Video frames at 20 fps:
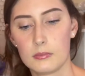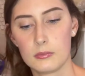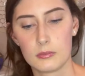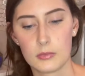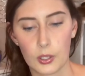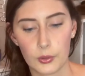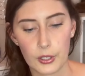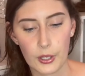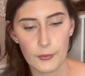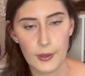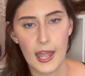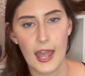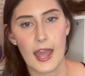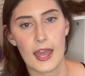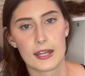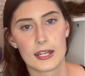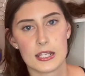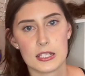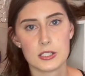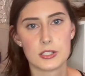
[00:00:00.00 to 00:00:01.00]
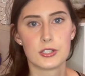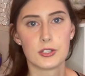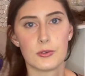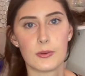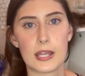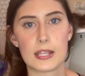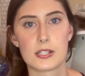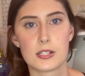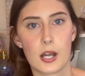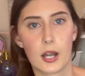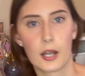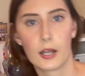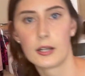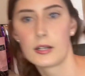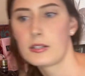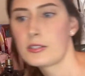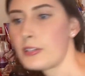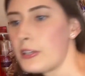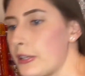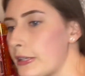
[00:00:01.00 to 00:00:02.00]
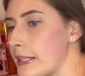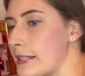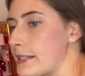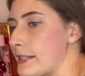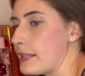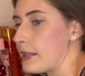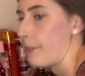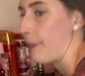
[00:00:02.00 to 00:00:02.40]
I'll go ahead and do a turn so you can see the